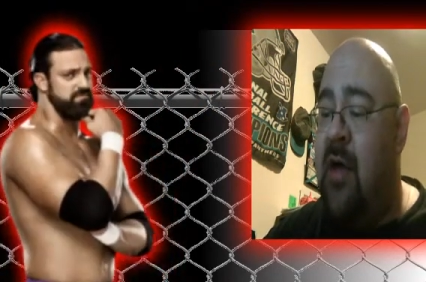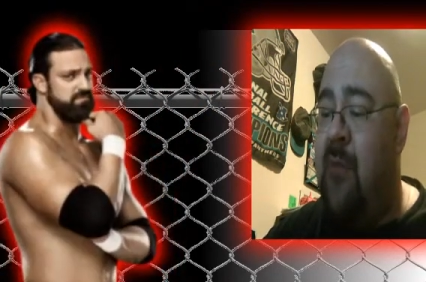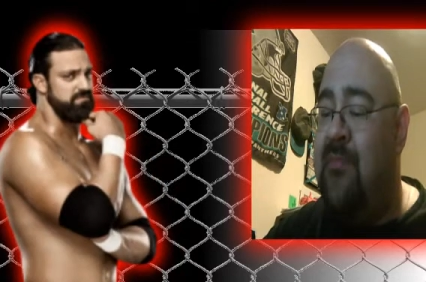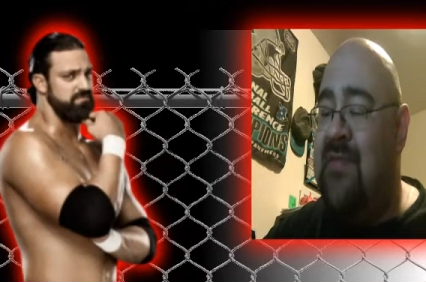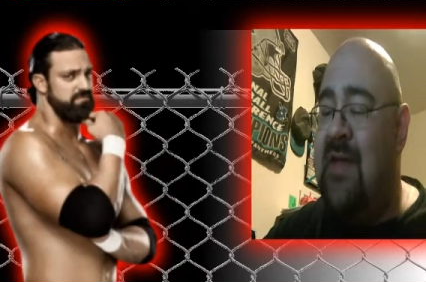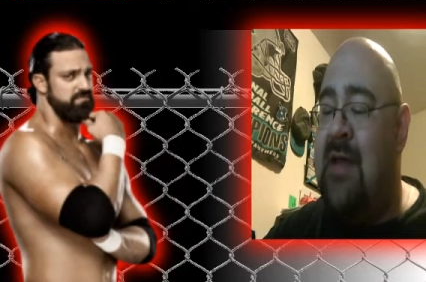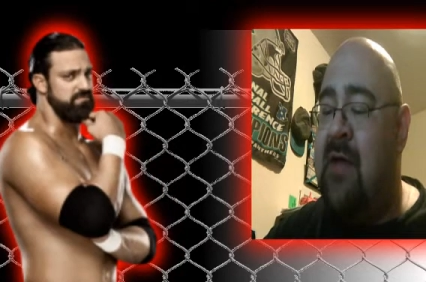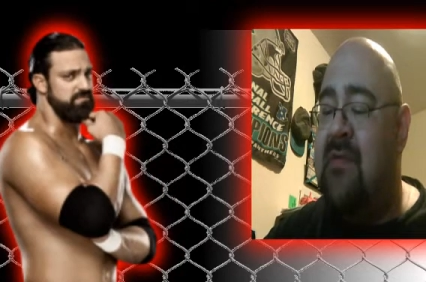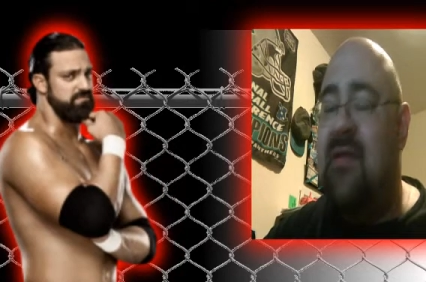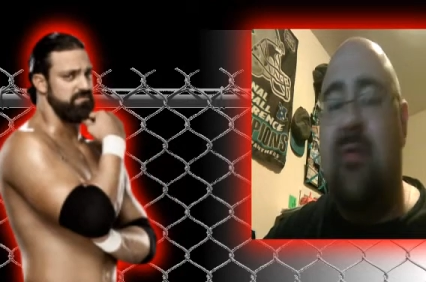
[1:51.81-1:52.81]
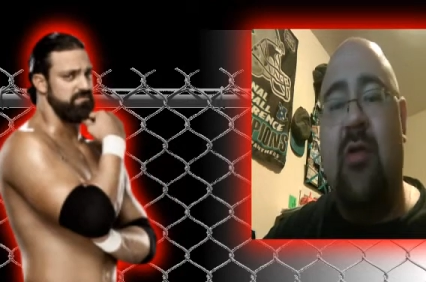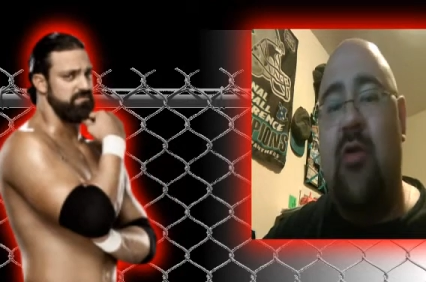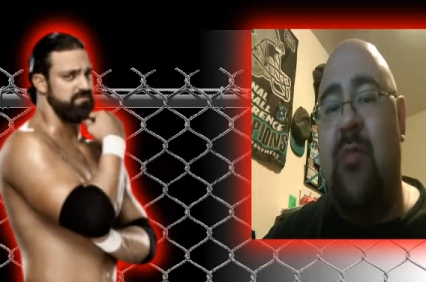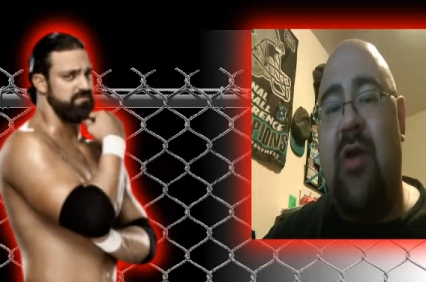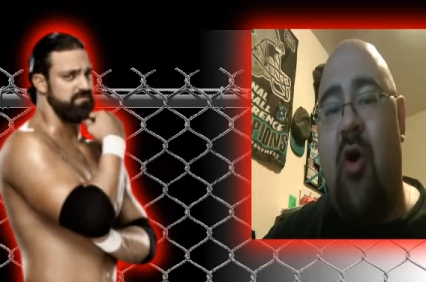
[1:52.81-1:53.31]
Speaker 1: Um, Sandow seemed a
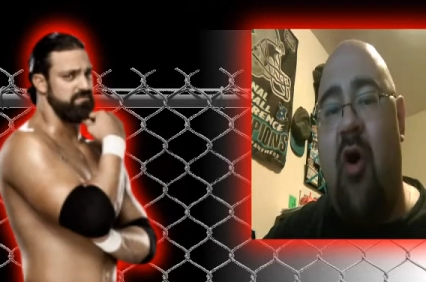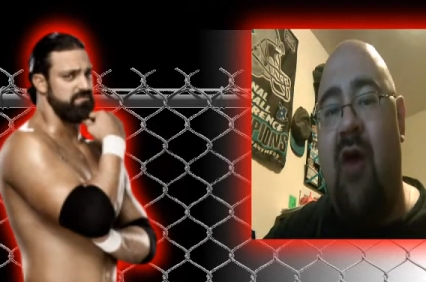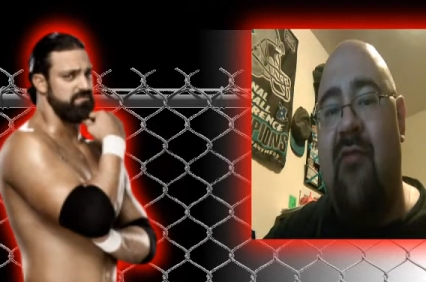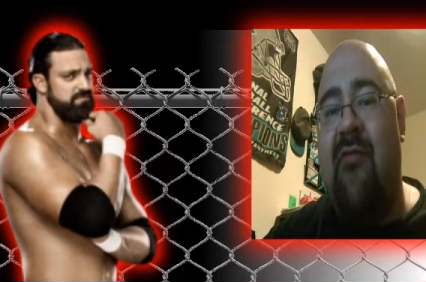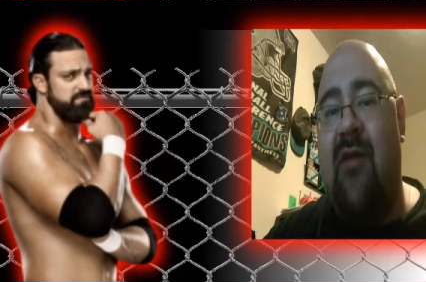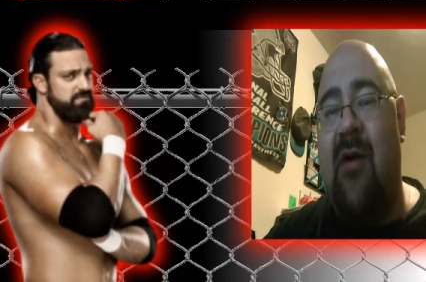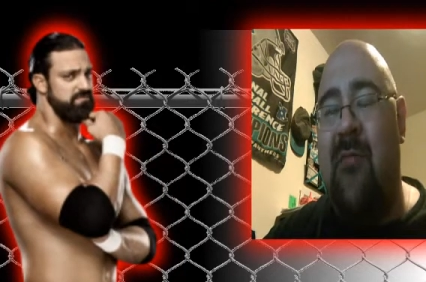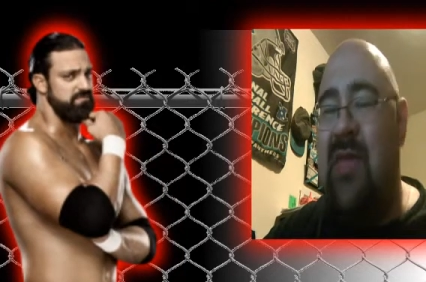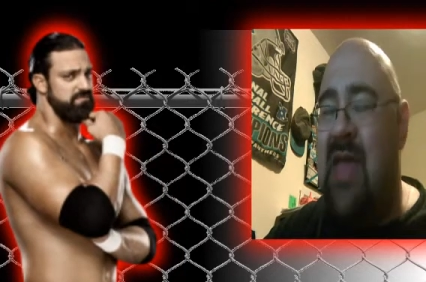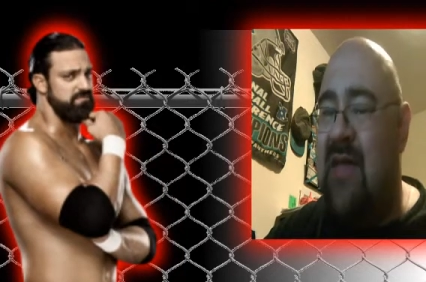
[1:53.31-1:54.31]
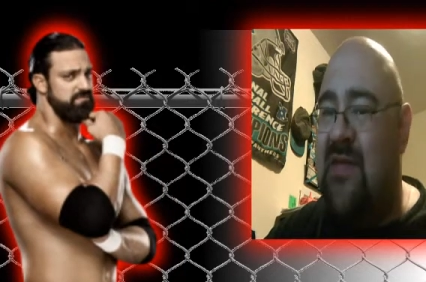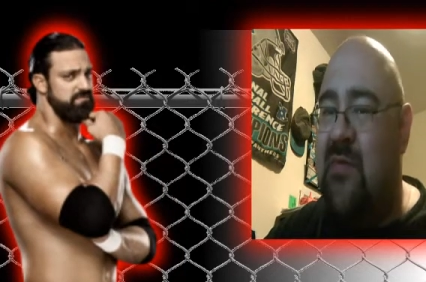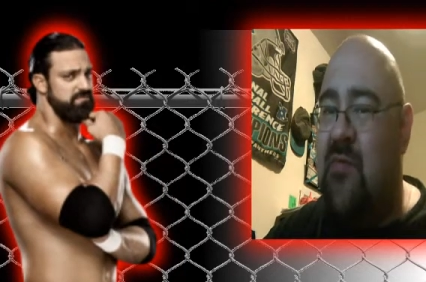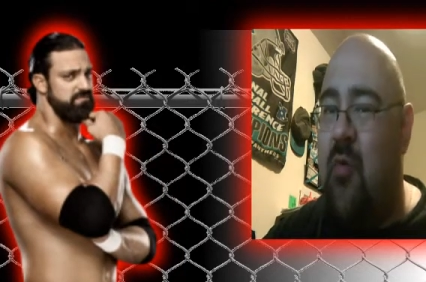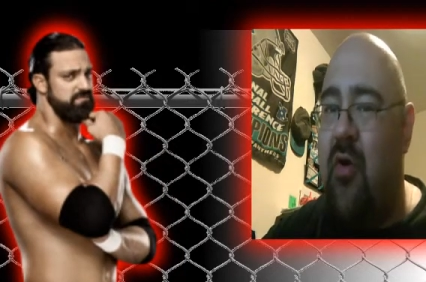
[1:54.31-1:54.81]
little bit off. Um, yes,
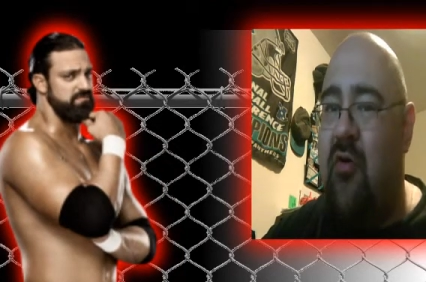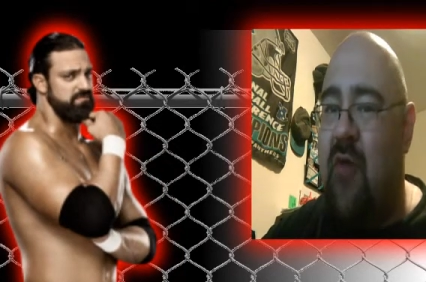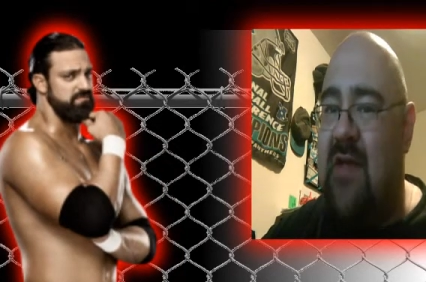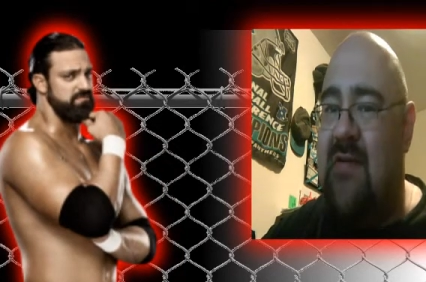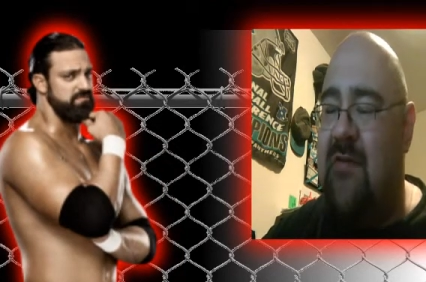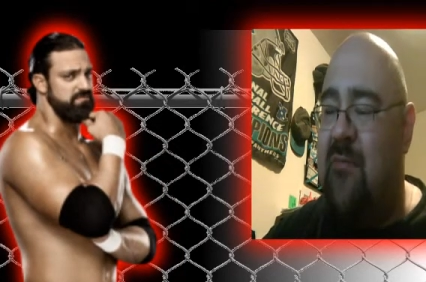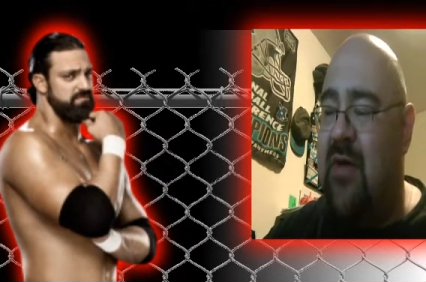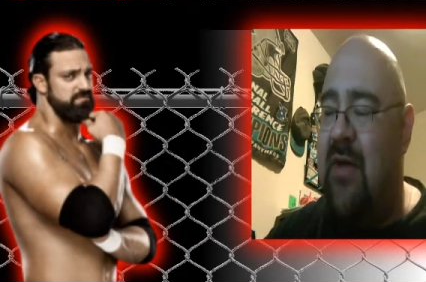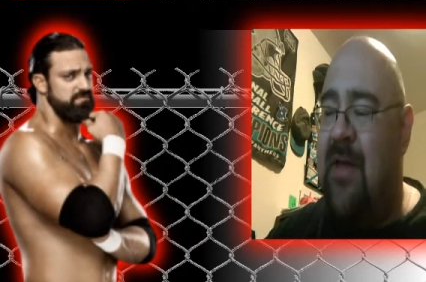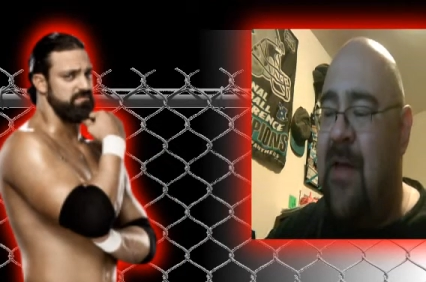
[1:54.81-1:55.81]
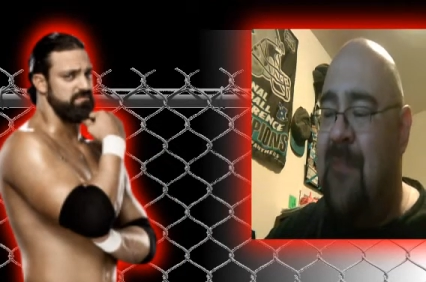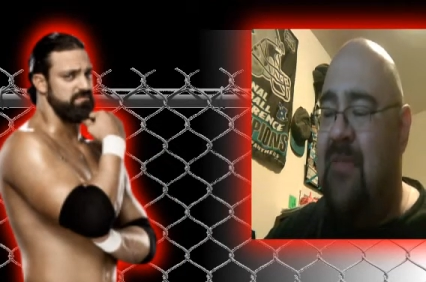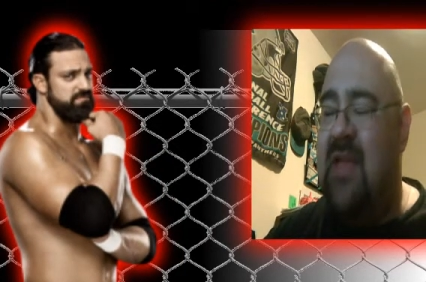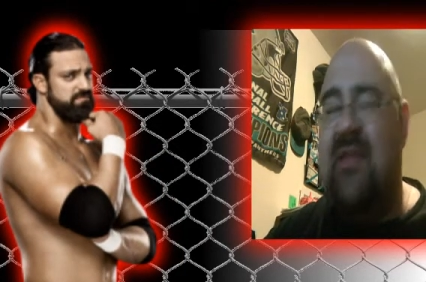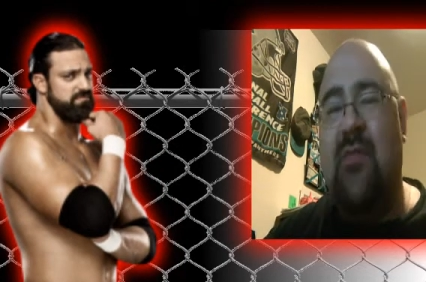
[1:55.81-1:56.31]
he was more aggressive, but
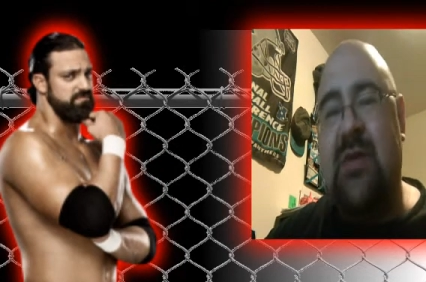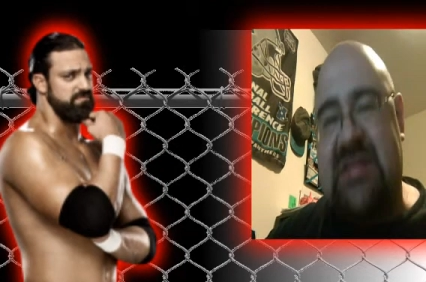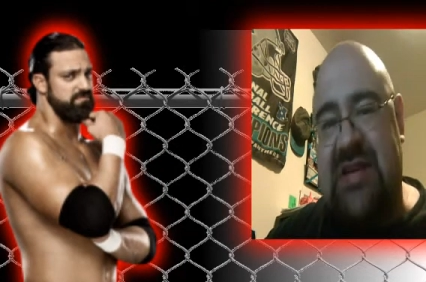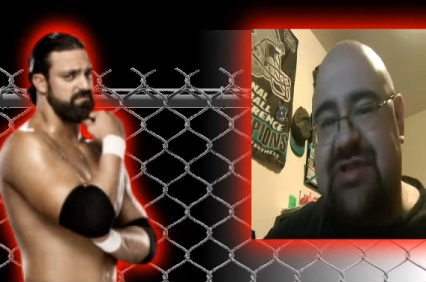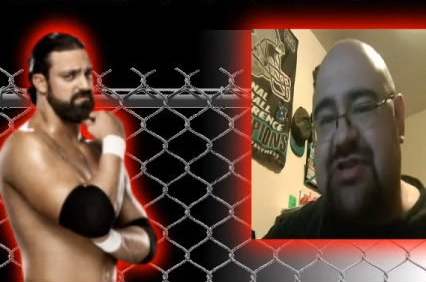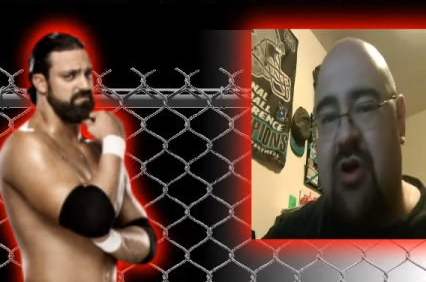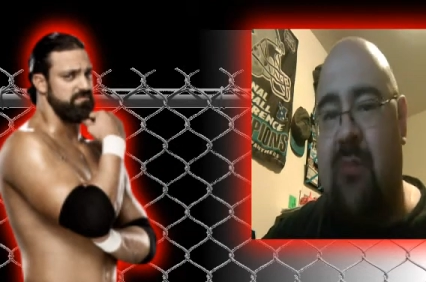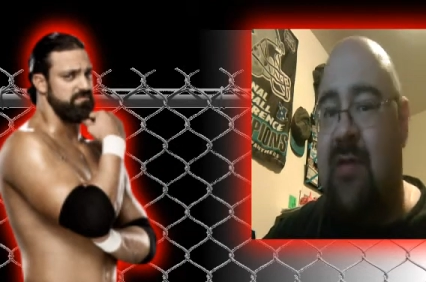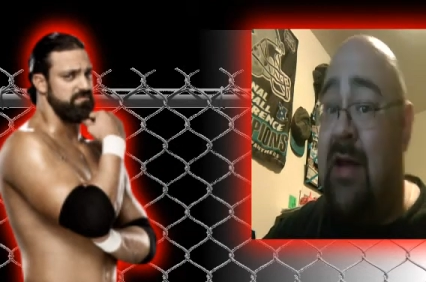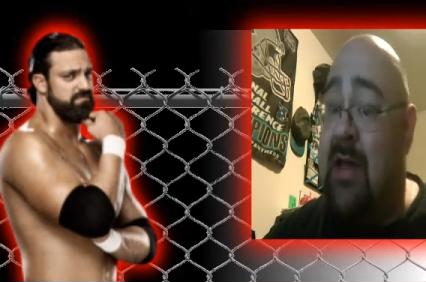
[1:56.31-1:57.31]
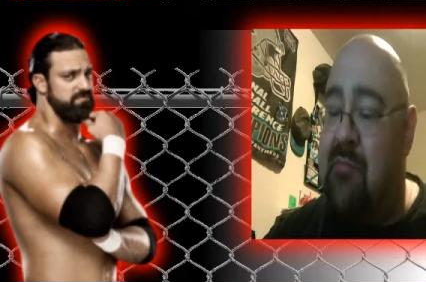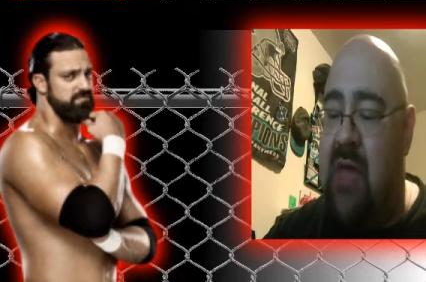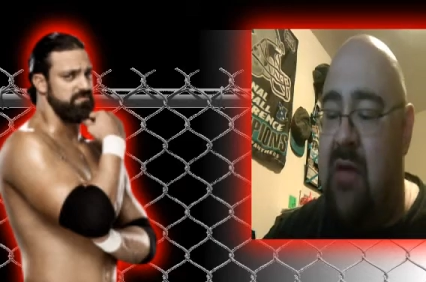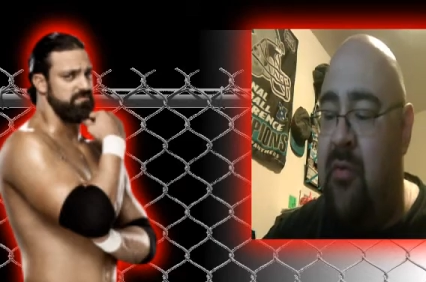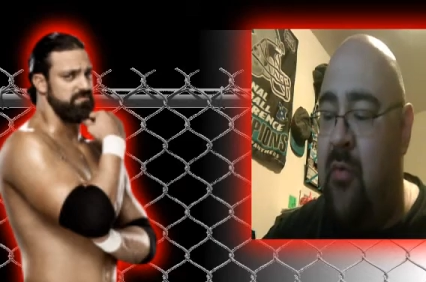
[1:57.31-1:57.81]
he just wasn't as sharp tonight.
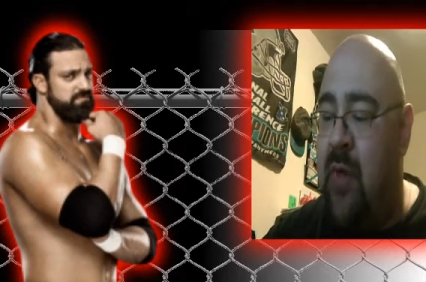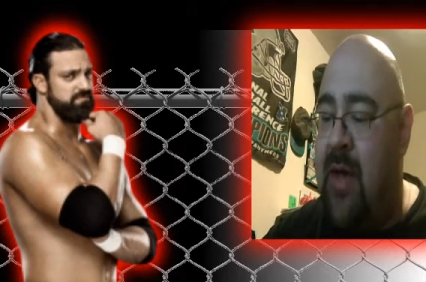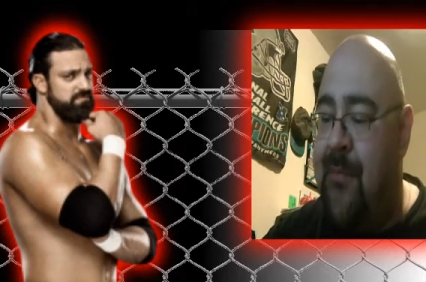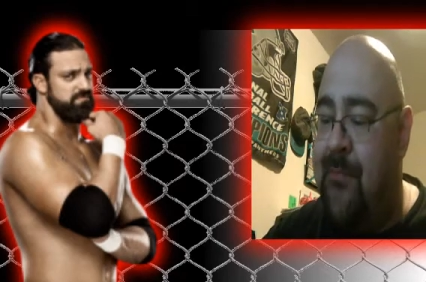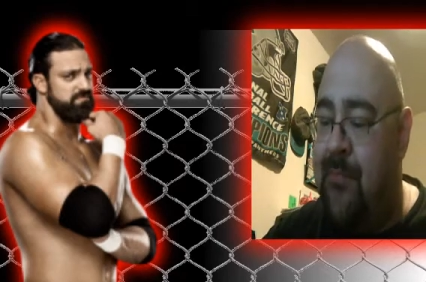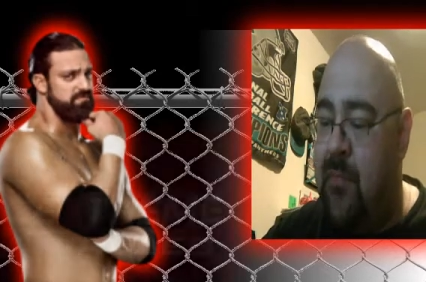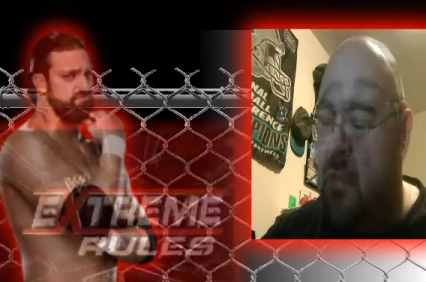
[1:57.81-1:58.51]
I don't know why.